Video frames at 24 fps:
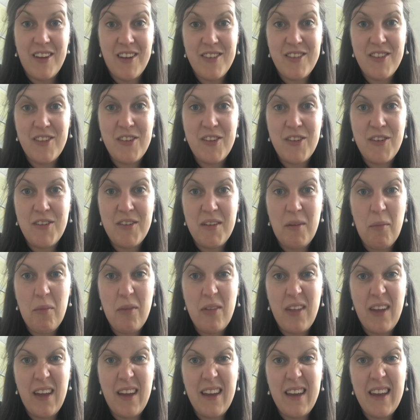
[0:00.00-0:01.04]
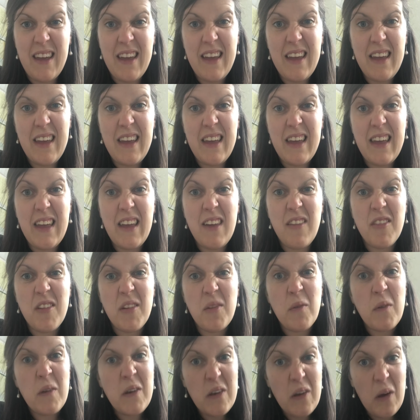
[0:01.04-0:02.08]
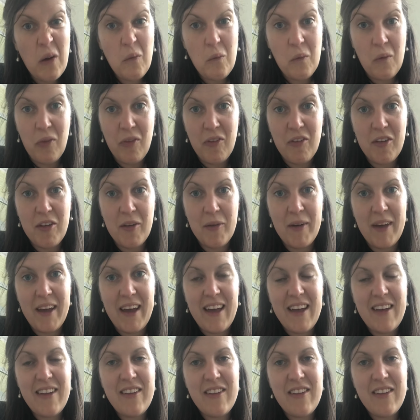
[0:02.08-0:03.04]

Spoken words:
us to do something, even if we don't want to do it,